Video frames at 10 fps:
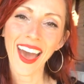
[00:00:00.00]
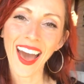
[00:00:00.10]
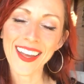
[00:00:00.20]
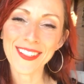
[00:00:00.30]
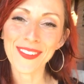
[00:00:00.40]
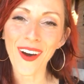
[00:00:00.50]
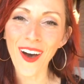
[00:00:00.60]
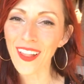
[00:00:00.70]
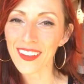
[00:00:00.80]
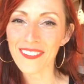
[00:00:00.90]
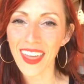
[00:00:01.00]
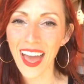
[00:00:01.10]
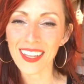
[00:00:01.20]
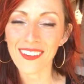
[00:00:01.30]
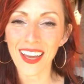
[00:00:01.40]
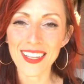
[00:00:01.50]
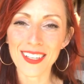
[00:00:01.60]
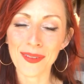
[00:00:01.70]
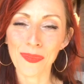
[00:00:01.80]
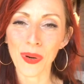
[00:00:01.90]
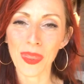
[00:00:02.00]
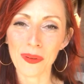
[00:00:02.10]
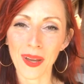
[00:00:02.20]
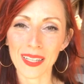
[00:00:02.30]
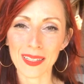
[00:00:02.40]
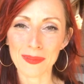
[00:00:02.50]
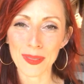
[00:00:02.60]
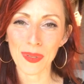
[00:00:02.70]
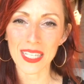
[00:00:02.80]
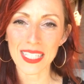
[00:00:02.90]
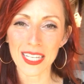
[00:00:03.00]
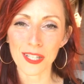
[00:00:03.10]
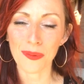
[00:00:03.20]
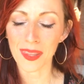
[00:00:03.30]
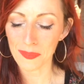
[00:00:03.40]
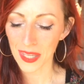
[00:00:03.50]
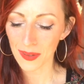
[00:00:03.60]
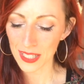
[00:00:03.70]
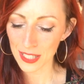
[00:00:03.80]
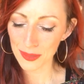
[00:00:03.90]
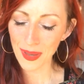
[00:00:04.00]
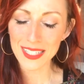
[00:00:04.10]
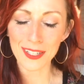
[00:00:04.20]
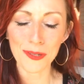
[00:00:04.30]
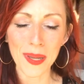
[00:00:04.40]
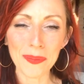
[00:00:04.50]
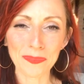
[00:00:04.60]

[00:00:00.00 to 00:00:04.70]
I do all of that. You guys are more than welcome to book a session with me. You can just message me.